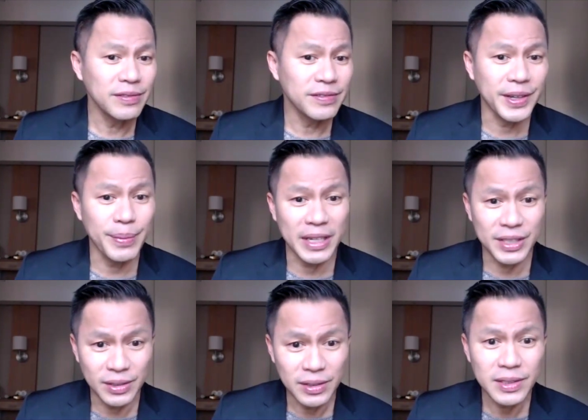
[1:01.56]

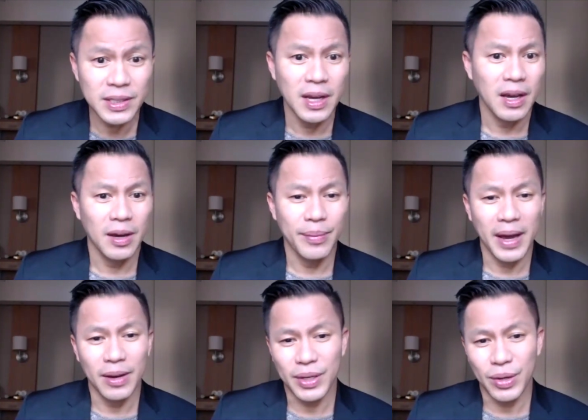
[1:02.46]
fundamentals
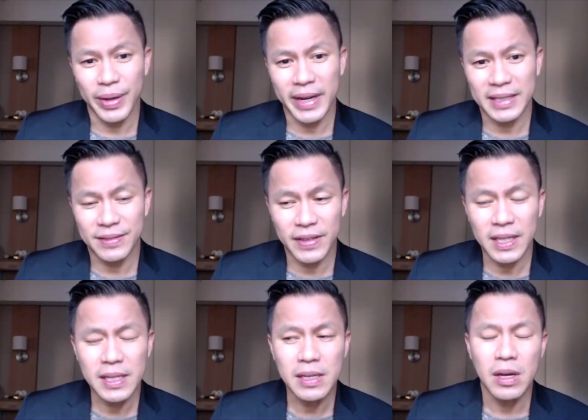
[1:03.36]
about Bitcoin
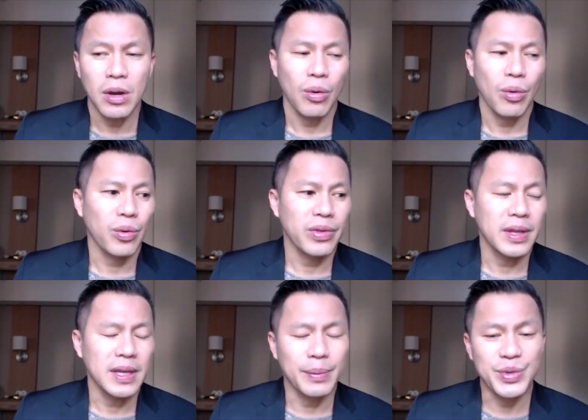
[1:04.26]
SV or
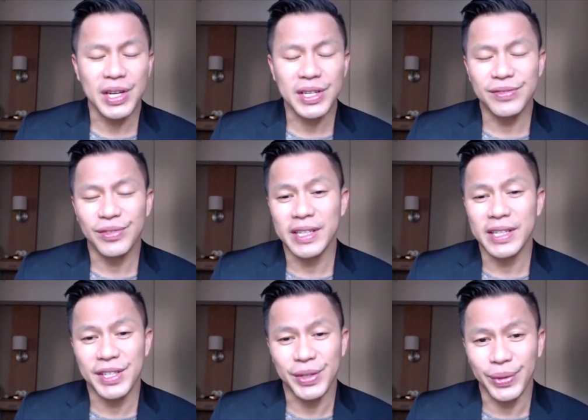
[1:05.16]
the objective
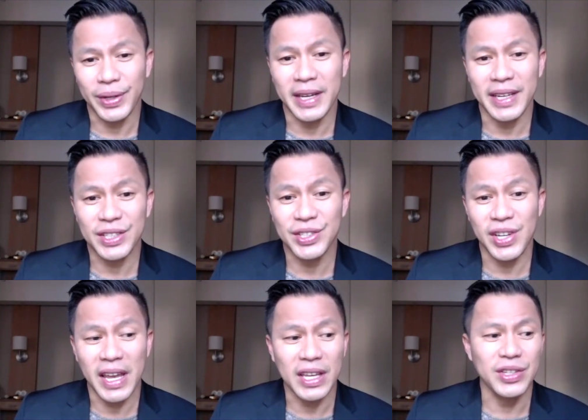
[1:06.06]
criteria an
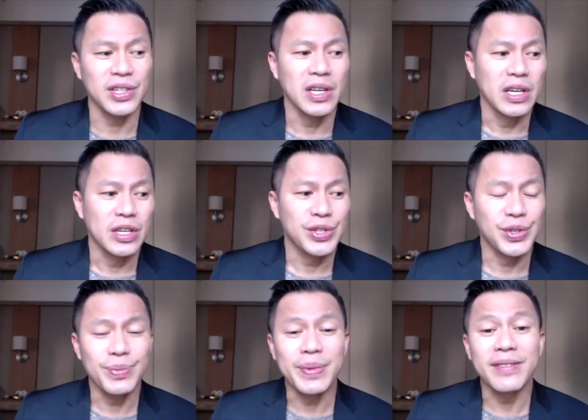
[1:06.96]
exchange
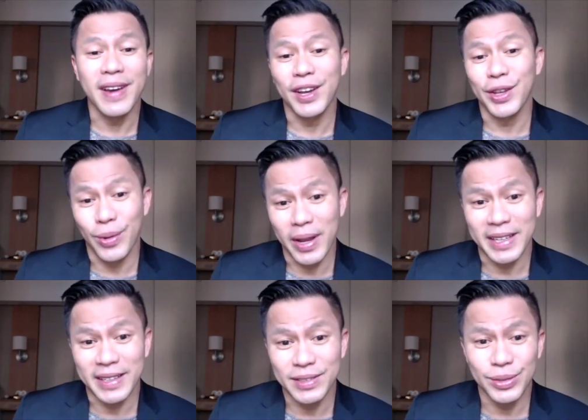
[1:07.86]
should be
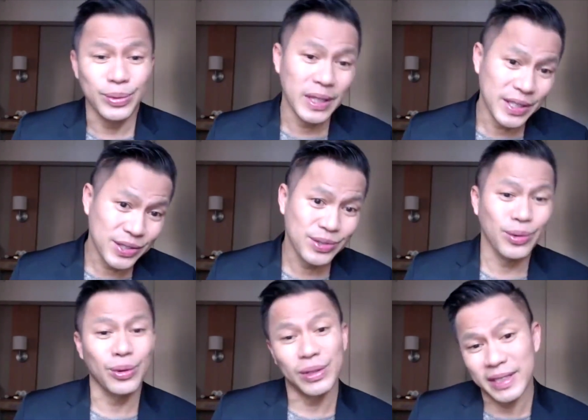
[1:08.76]
evaluating to list
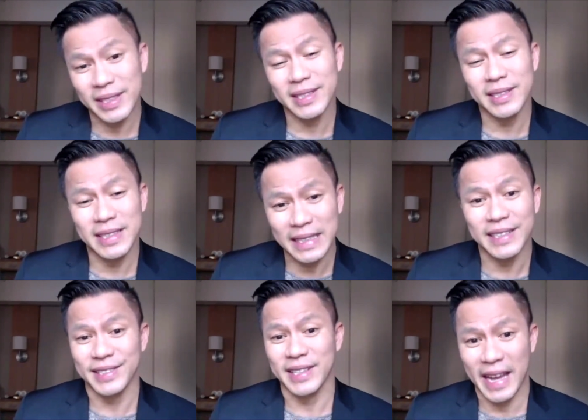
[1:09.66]
or
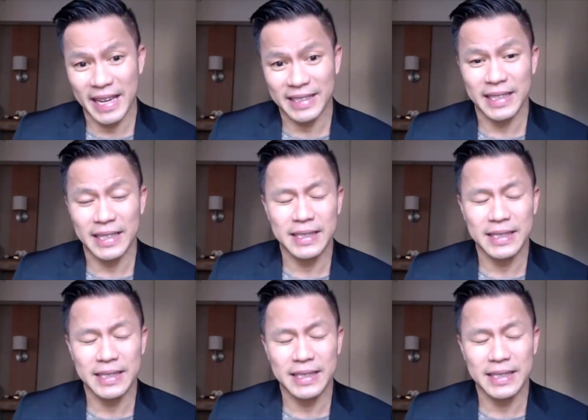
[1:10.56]
delist an asset.